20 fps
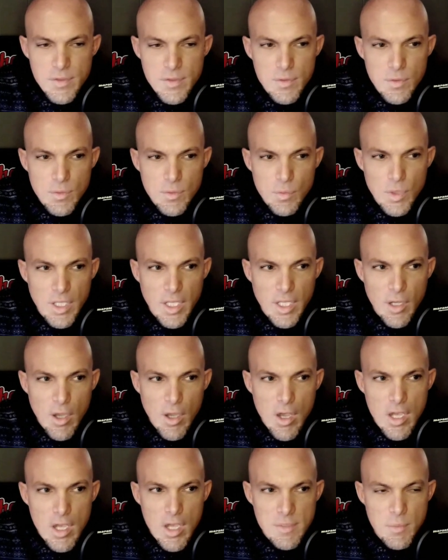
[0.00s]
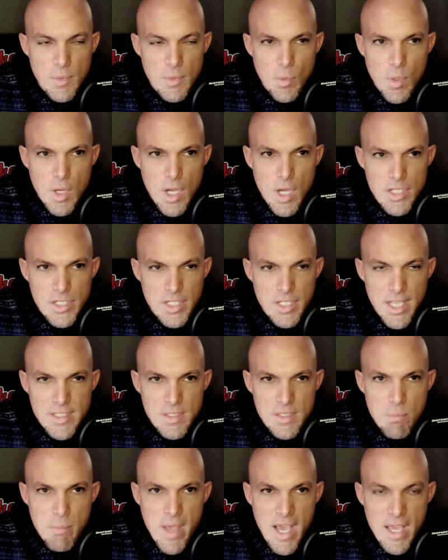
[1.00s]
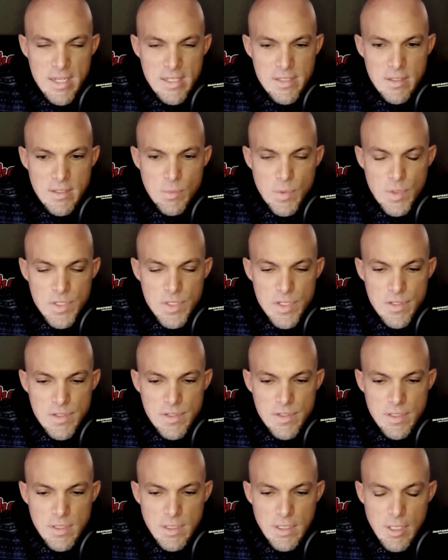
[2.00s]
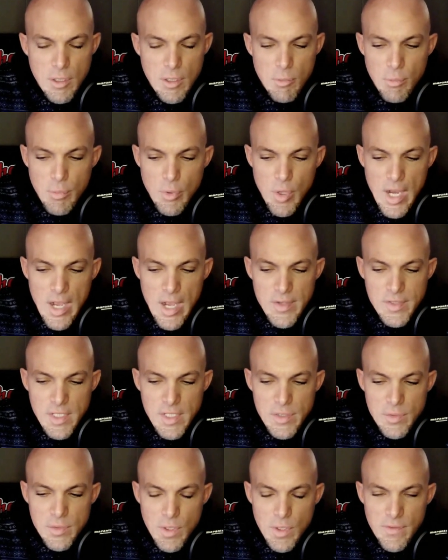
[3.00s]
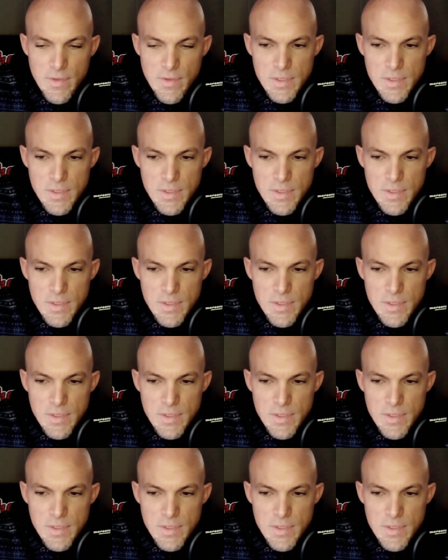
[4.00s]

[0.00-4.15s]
really awesome to watch against Madison, which is, Morawski's one of his